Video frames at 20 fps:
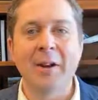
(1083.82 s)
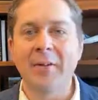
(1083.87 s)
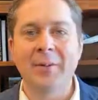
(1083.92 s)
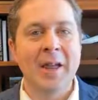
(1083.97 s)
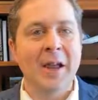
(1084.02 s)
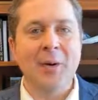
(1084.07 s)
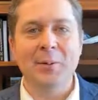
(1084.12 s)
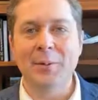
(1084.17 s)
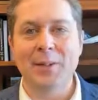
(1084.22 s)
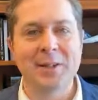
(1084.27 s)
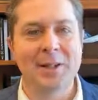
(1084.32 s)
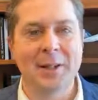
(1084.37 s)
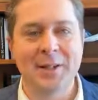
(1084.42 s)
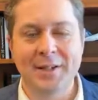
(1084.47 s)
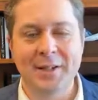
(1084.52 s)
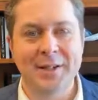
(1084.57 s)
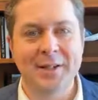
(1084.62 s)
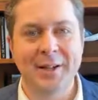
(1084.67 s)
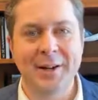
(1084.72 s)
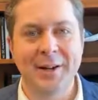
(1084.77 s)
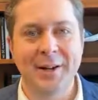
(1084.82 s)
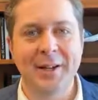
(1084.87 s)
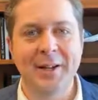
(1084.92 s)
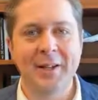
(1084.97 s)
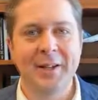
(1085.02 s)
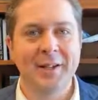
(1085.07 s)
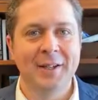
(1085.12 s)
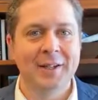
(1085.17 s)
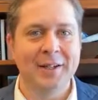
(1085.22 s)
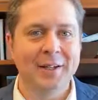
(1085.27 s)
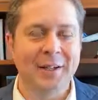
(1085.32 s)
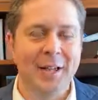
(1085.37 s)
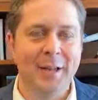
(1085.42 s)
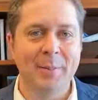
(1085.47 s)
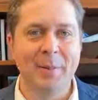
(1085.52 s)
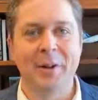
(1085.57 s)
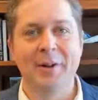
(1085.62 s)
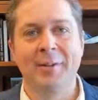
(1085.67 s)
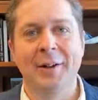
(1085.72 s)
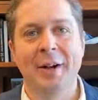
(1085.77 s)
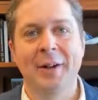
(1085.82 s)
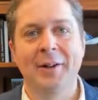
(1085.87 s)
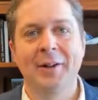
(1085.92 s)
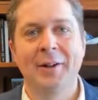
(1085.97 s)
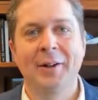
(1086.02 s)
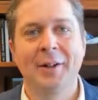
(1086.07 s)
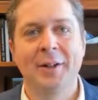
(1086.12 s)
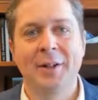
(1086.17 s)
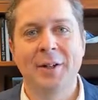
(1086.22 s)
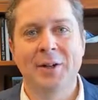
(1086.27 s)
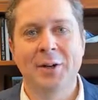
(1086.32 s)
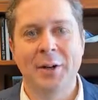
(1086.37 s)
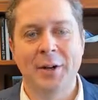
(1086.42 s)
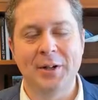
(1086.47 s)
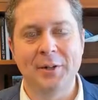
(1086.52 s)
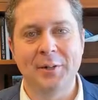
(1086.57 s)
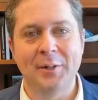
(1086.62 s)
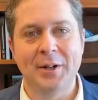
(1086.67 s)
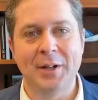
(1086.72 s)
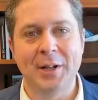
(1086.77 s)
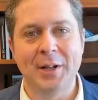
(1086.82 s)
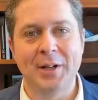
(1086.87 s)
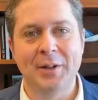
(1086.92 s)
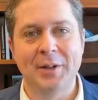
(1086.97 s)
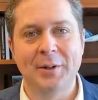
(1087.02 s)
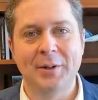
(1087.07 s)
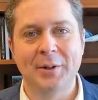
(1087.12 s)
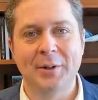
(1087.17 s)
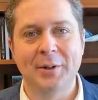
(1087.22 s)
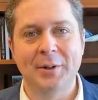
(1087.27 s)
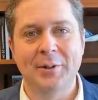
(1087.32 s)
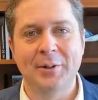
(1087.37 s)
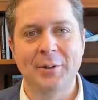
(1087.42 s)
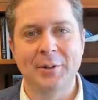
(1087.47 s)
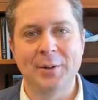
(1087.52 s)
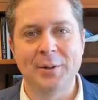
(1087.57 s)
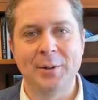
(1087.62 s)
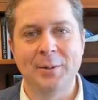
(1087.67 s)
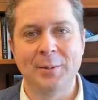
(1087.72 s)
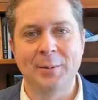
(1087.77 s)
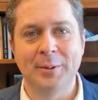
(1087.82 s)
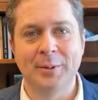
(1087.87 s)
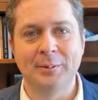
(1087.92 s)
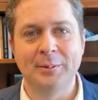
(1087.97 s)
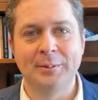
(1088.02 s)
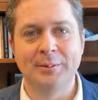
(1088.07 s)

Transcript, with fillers: of that was necessary to keep our vital transportation routes open.